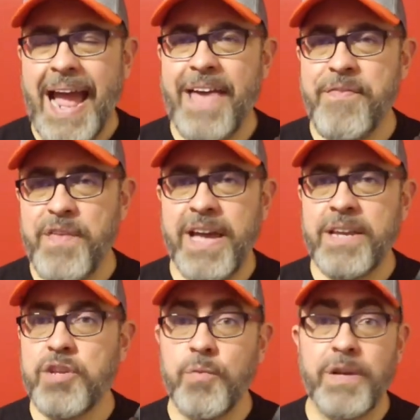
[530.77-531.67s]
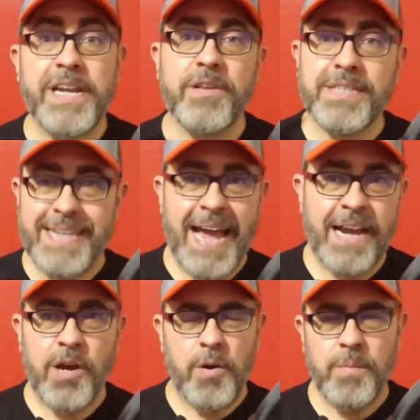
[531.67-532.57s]
and then you would hear this
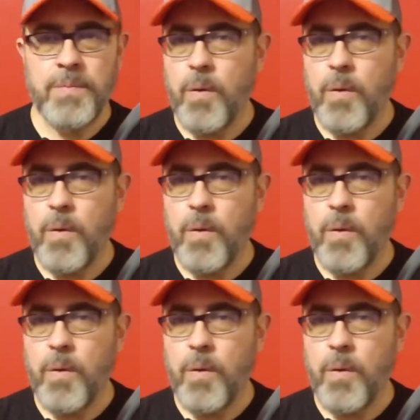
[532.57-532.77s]
echo.